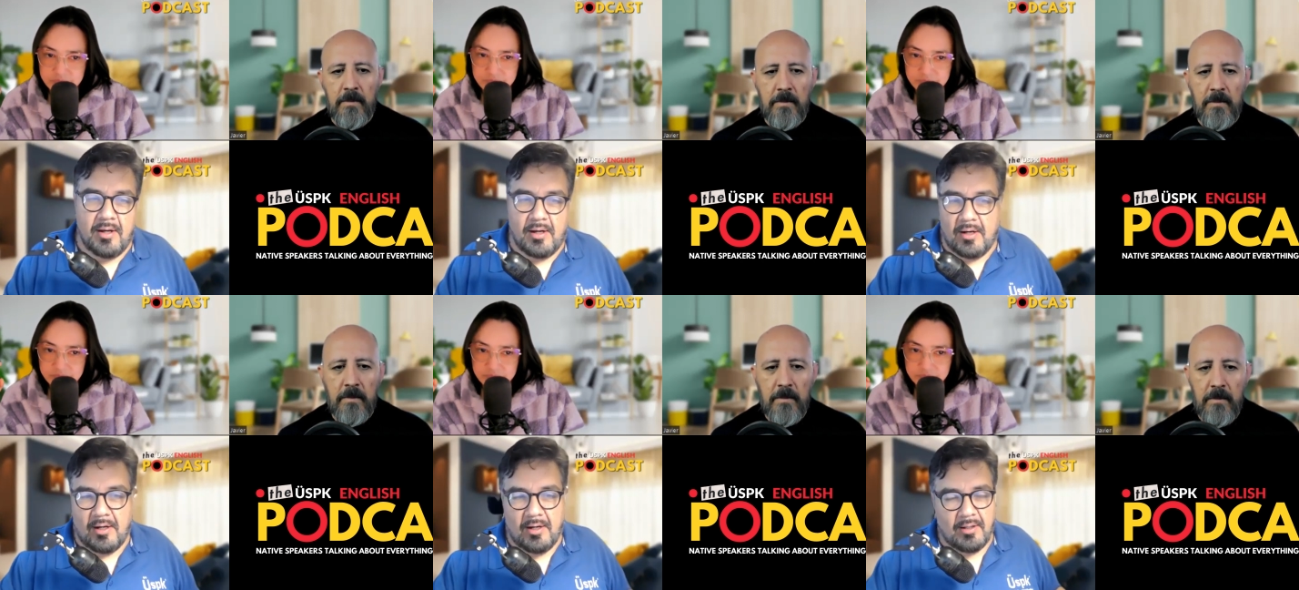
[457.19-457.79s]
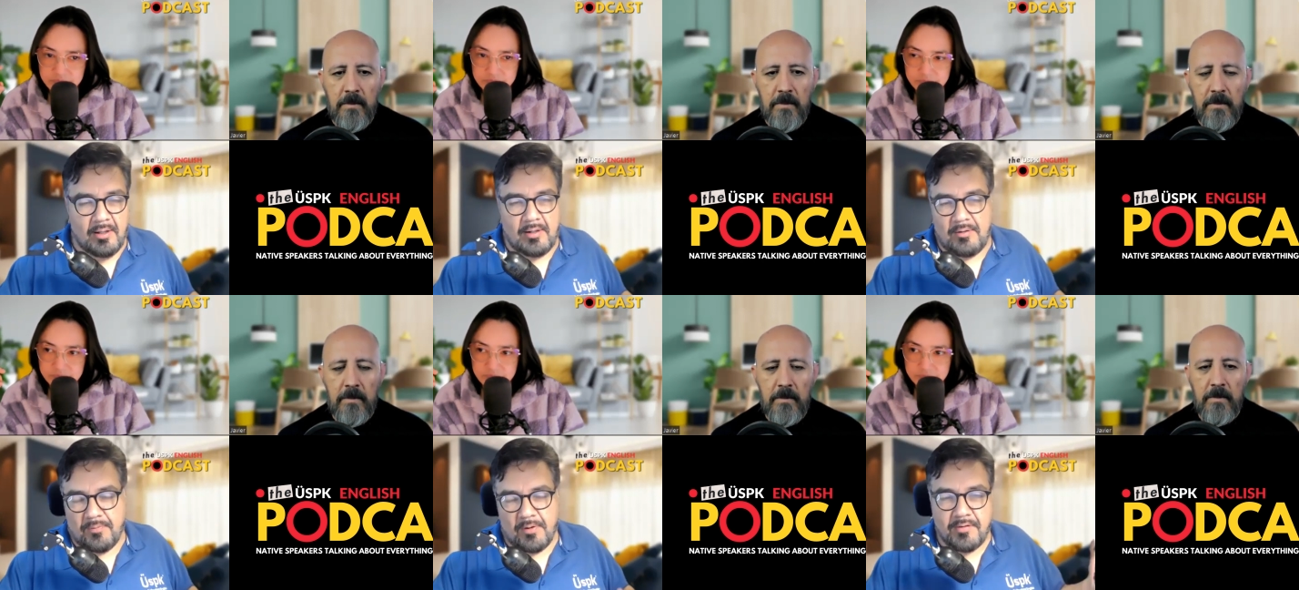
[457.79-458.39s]

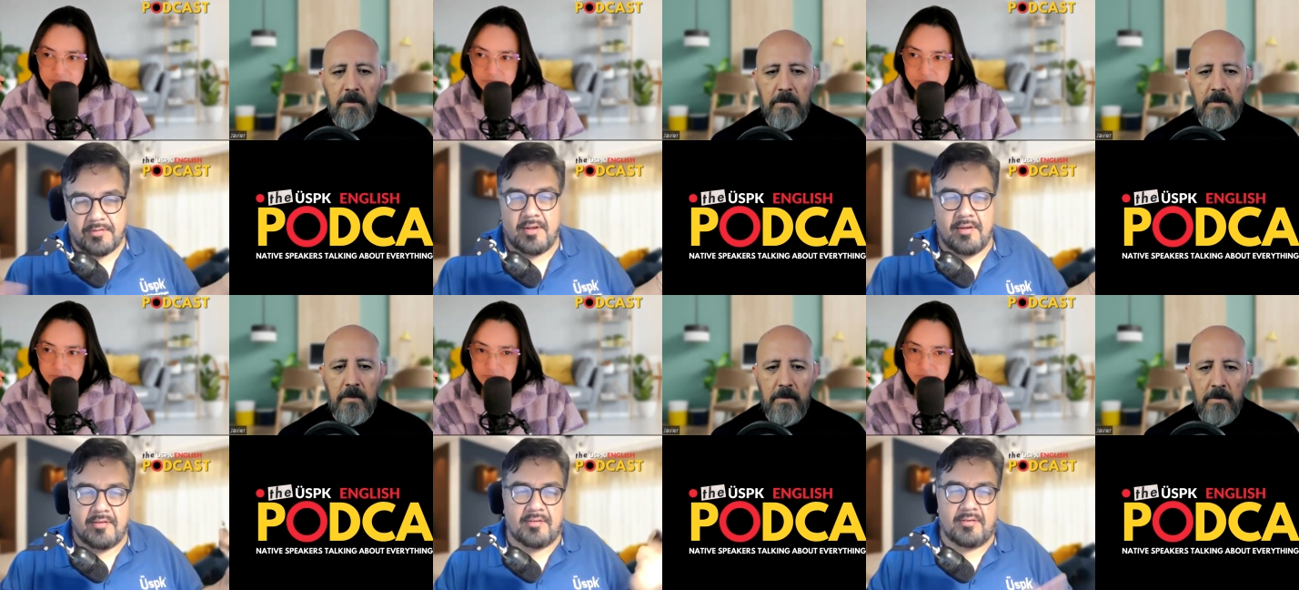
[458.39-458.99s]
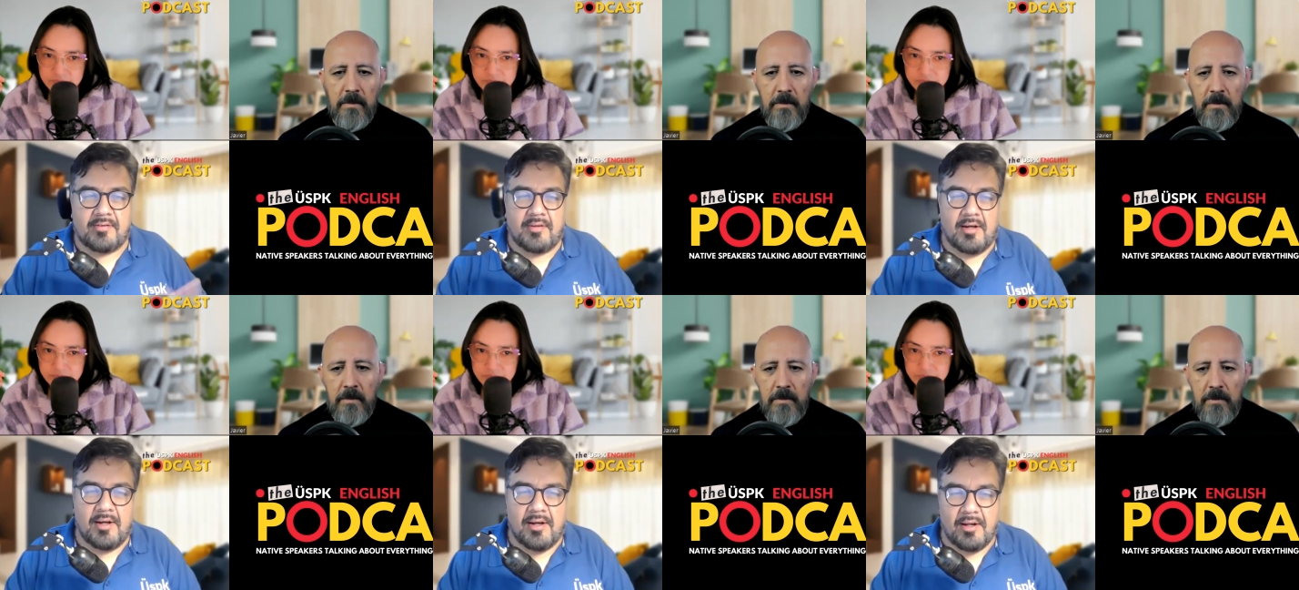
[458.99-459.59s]
Speaker 1: For instance,
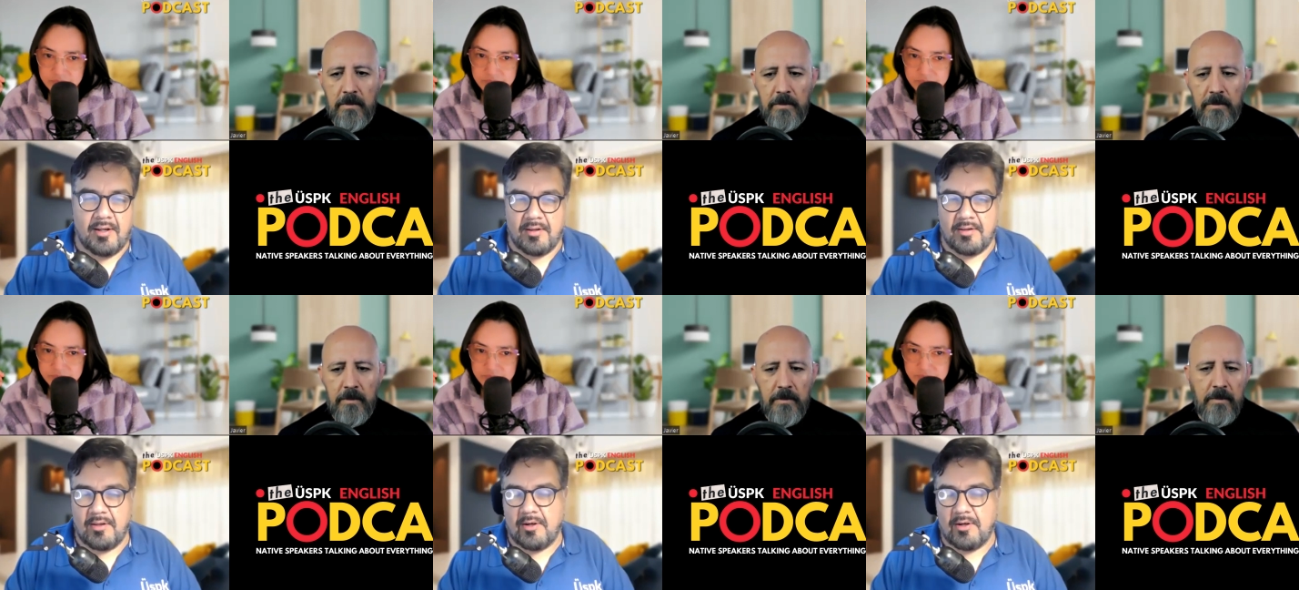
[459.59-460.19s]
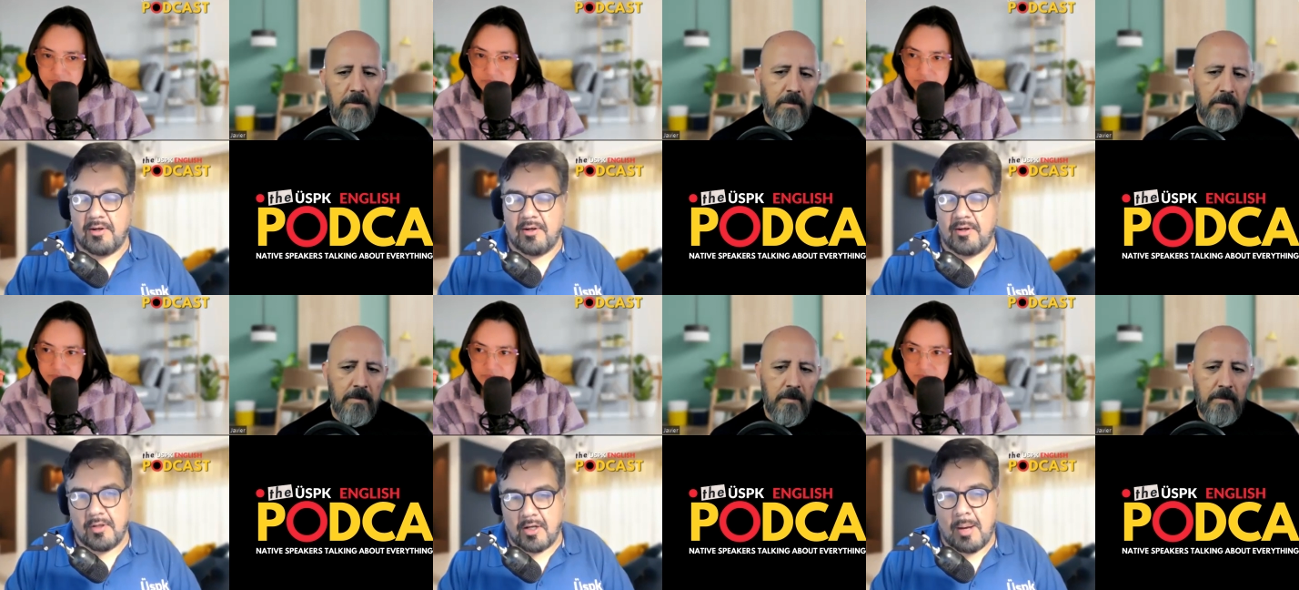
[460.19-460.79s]

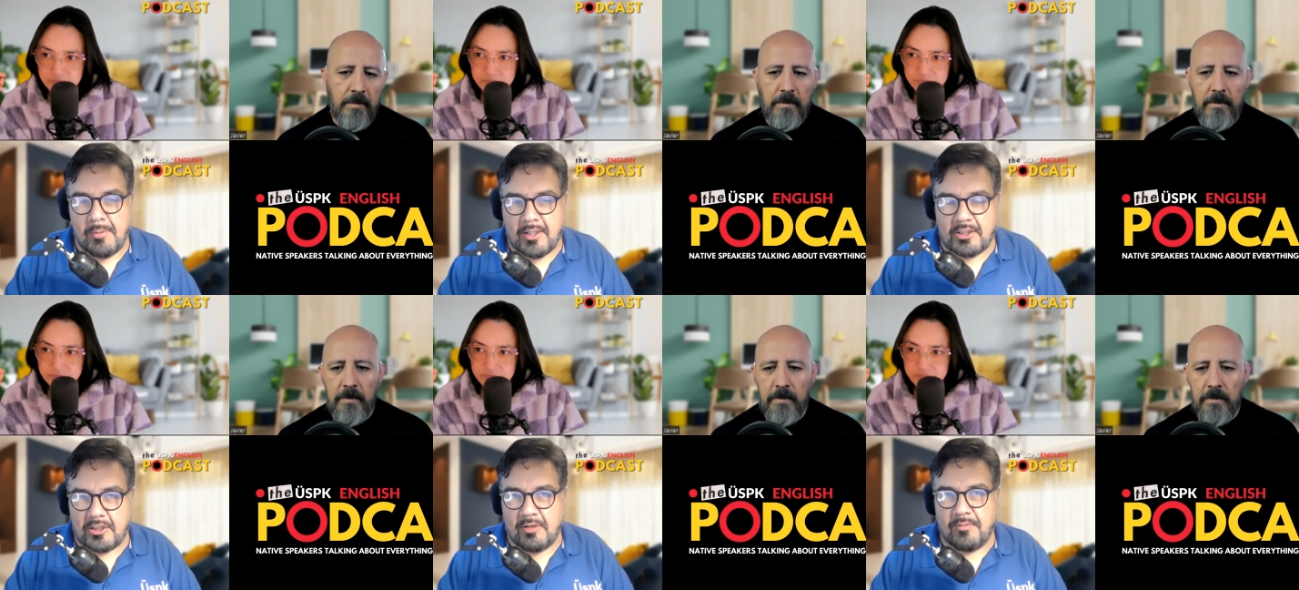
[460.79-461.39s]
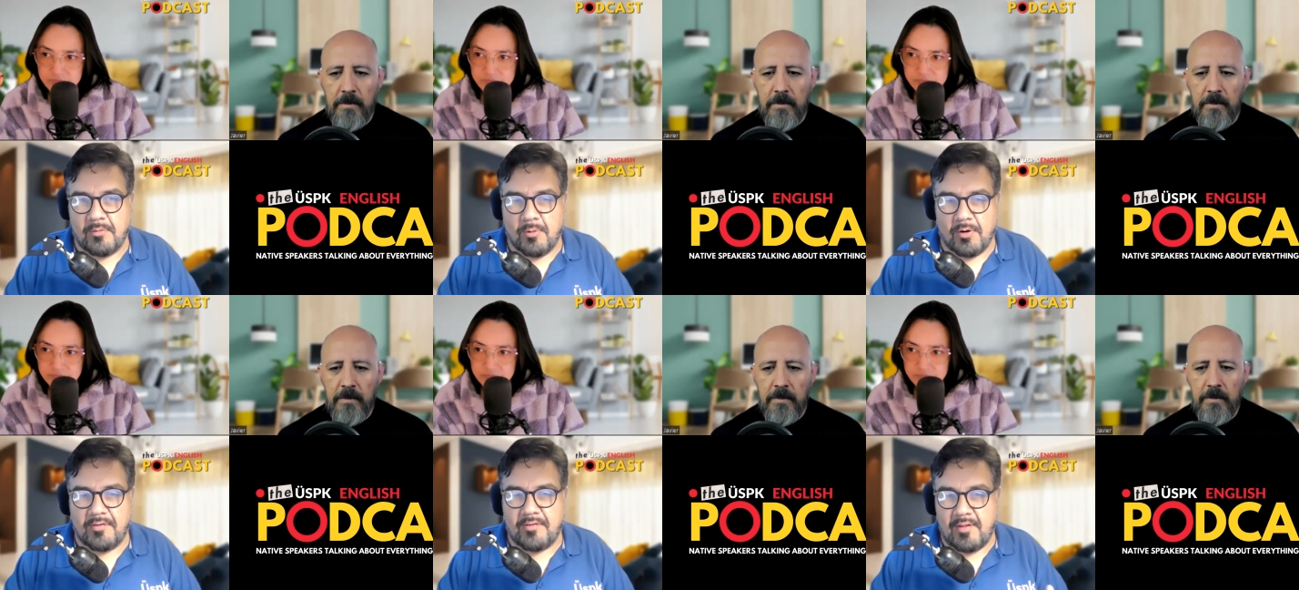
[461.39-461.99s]
the combination of the
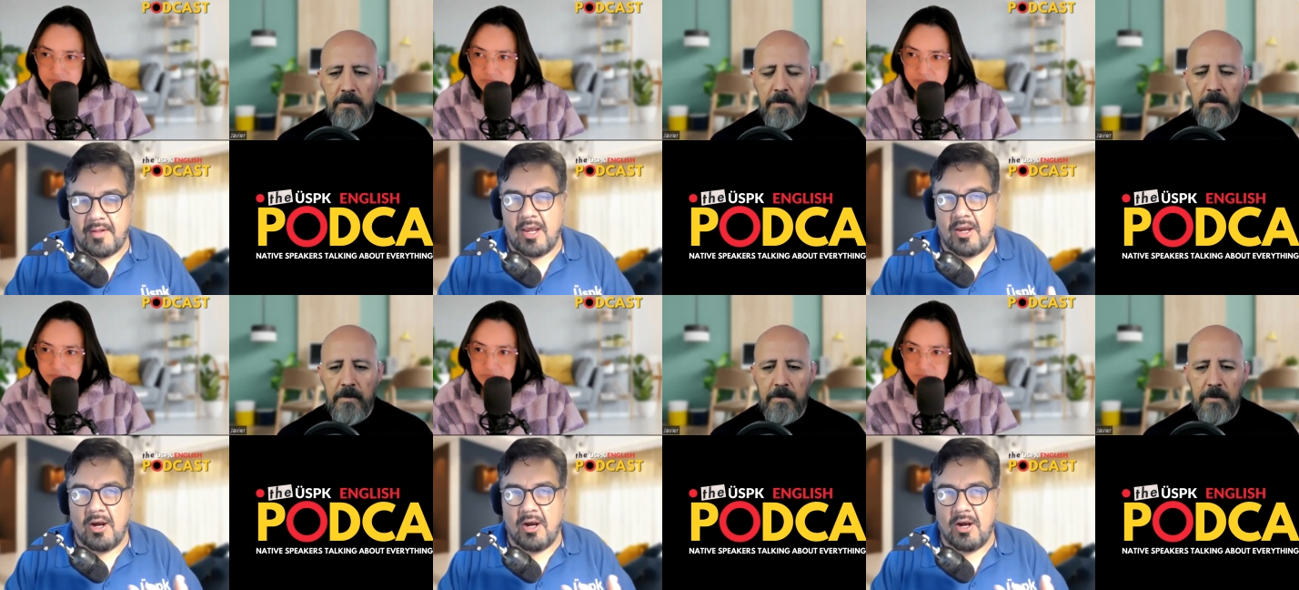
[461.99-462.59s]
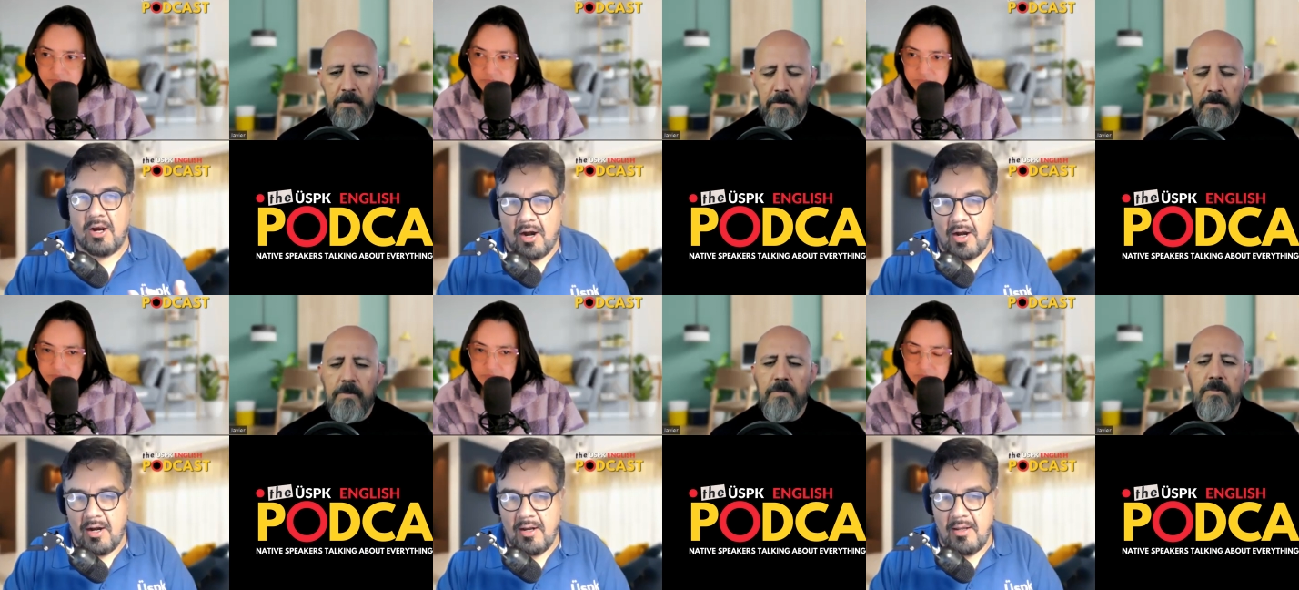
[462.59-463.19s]
words they are,